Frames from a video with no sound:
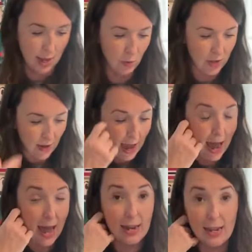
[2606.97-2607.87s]
And we've
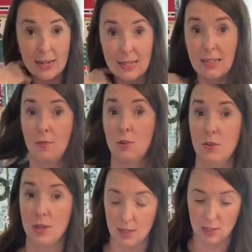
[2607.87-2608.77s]
added
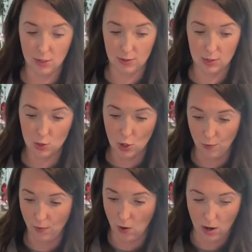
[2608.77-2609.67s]
several things to it
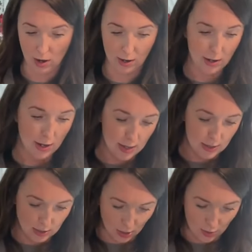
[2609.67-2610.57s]
so far.
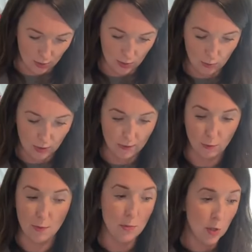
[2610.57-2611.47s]
So
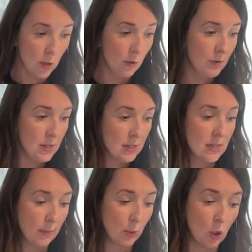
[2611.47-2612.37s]
we've removed
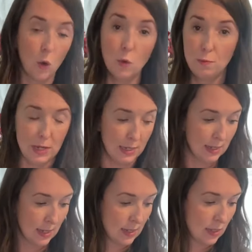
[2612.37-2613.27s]
some gold
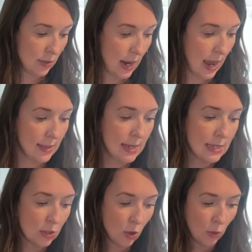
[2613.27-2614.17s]
pieces. So it had
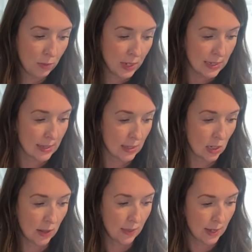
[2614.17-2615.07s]
these gold
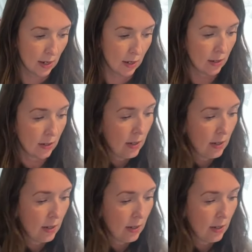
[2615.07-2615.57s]
pieces on there.